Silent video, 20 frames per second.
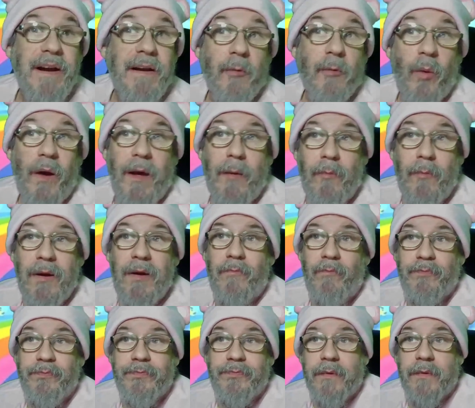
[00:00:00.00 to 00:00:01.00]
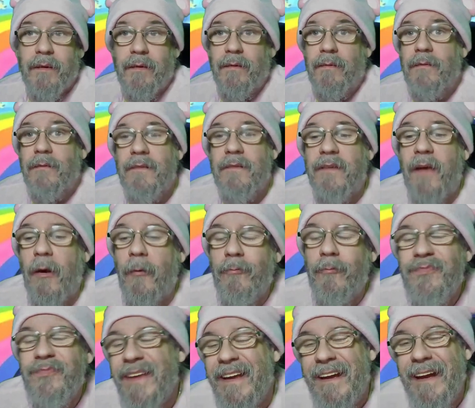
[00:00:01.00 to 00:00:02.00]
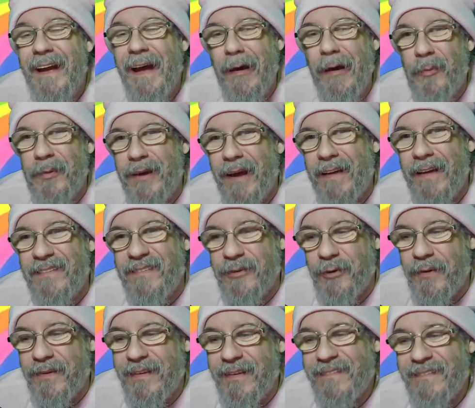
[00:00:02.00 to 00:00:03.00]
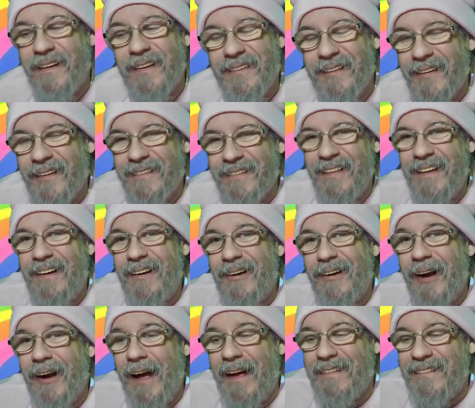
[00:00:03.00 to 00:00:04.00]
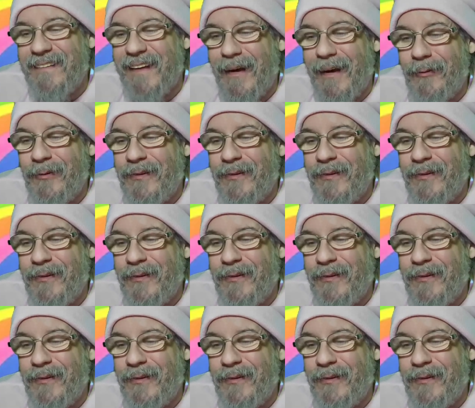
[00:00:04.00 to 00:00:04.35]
web. So I hope you guys enjoyed this, and I'll talk to you later. Ozzy out.